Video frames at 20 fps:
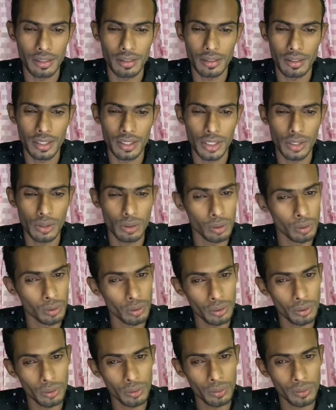As you all
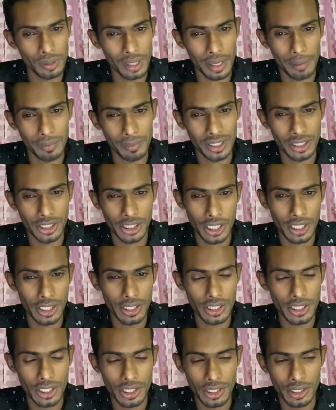know, climate
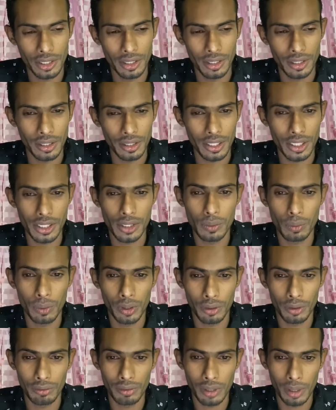change is one
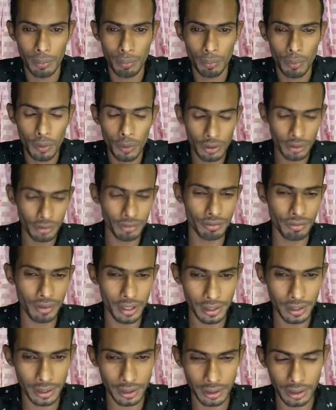of the important
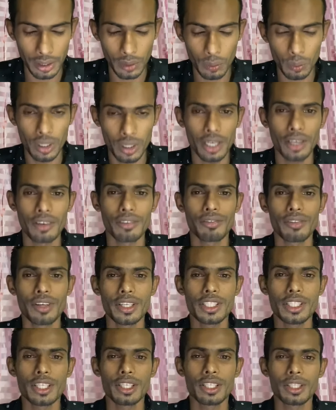factors that we are
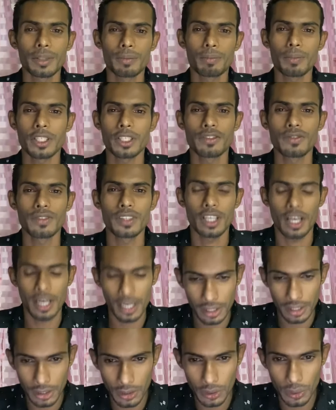facing in the Pacific
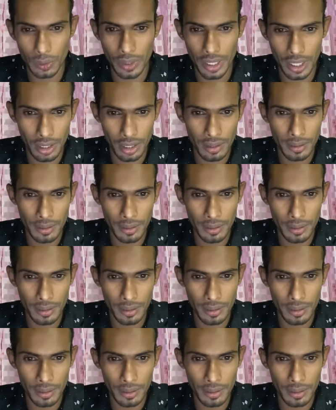Island today,